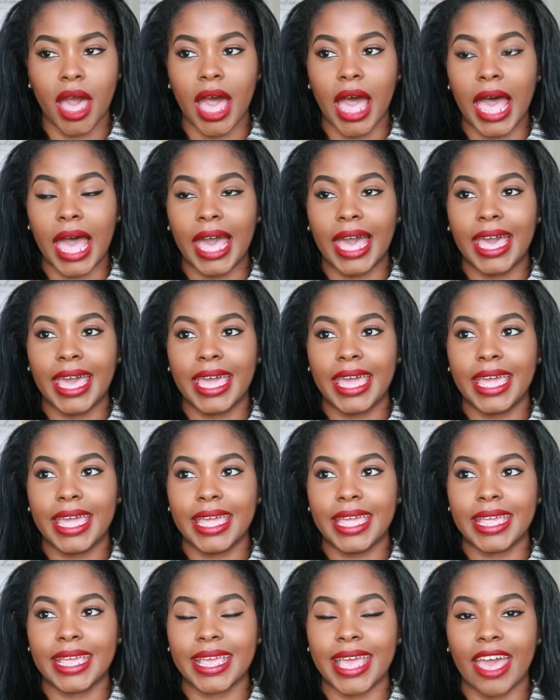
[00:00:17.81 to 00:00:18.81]

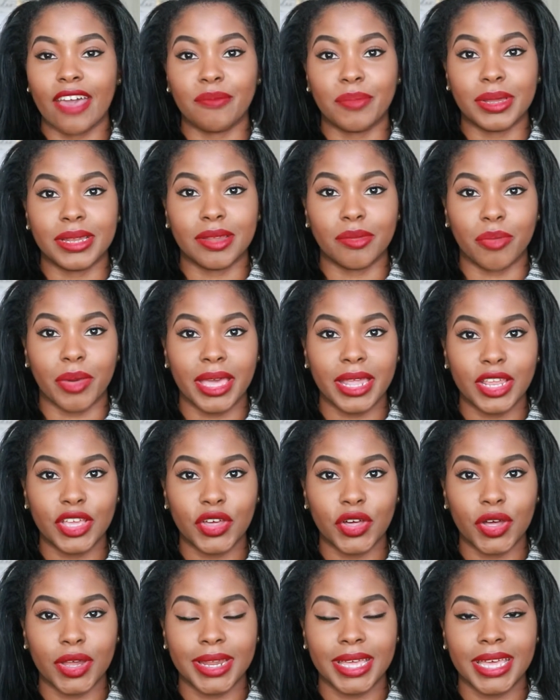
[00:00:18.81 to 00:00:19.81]
I have been debating
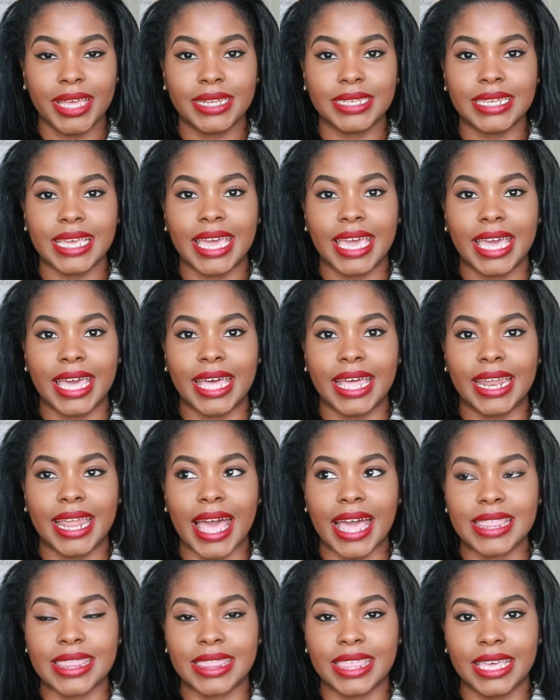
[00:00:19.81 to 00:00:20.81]
on it and
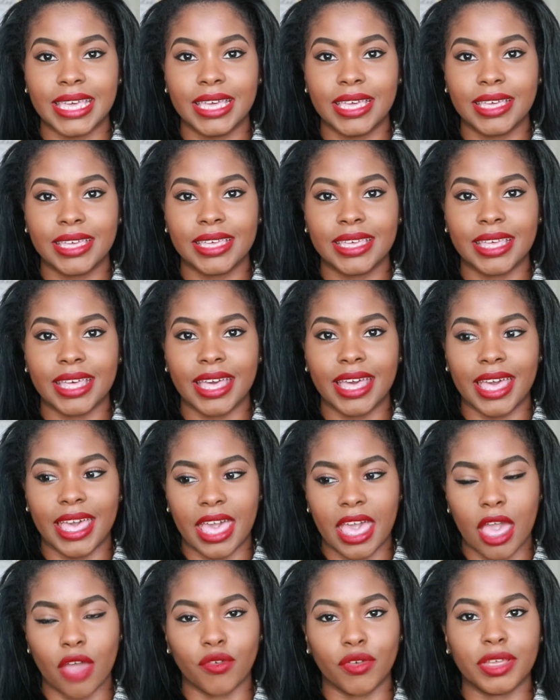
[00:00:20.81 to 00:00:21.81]
I think
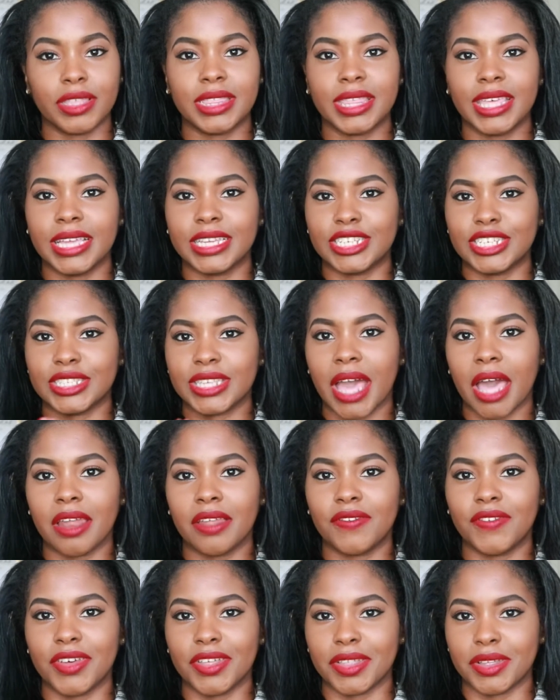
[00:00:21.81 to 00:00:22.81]
everything just kind
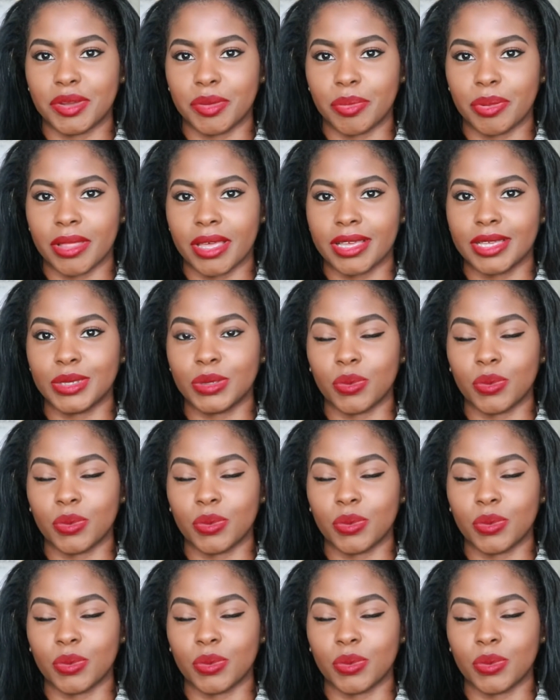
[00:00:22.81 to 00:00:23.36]
of fell into place.